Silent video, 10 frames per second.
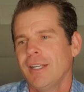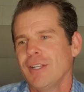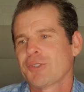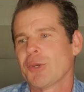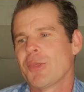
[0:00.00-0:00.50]

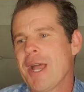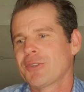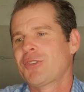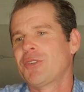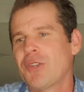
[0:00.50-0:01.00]
So that's
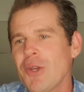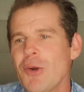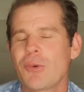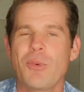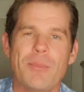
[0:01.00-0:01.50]
the deal,
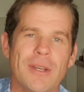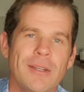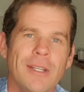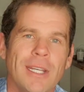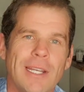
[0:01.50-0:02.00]

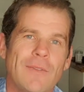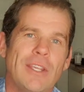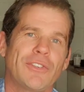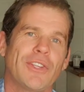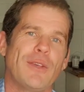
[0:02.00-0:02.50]
women.
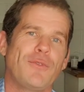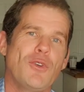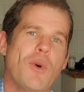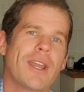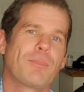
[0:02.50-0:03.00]
Is that if you
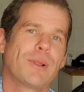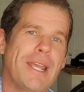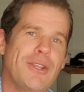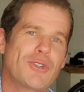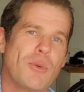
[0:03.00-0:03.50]
want to
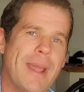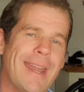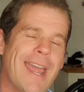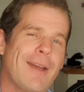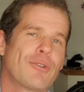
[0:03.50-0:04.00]
please your man,
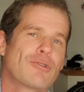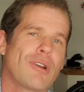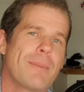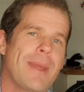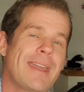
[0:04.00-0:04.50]
have a
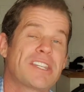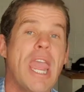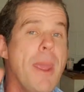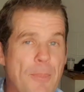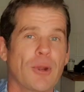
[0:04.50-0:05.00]
great man,
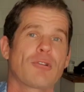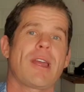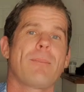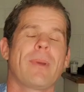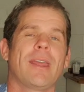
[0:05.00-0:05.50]
keep a
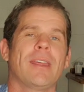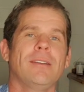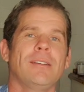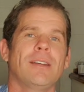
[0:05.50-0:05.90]
great man,